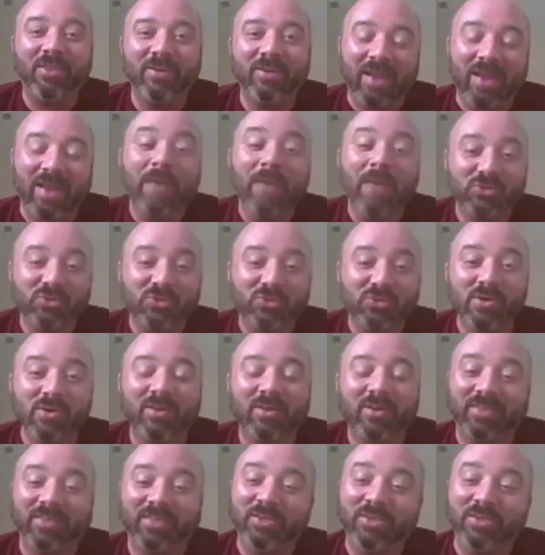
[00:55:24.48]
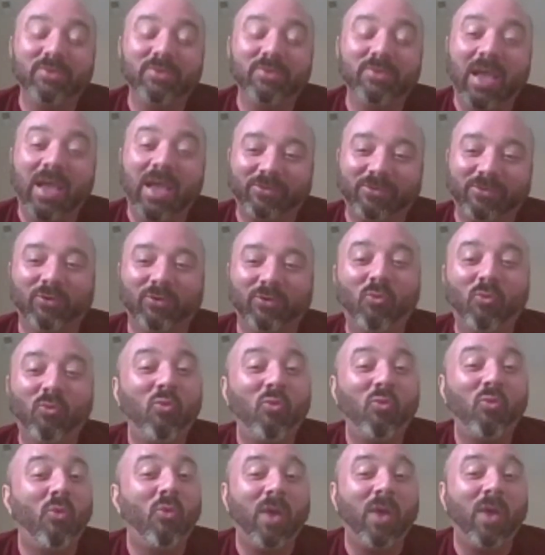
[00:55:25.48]
and I'm drunk, then you guys are
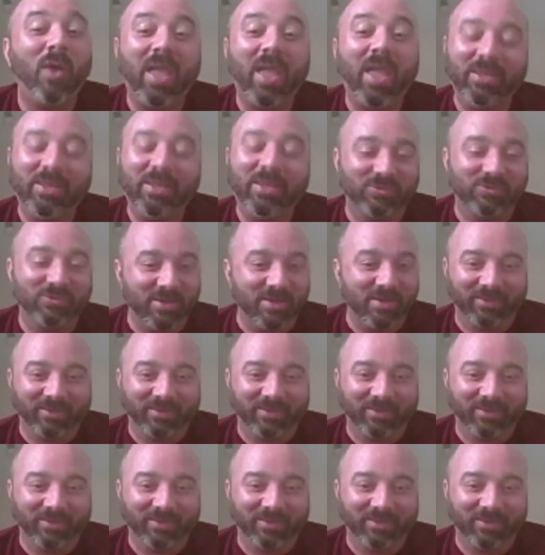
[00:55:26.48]
way drunk.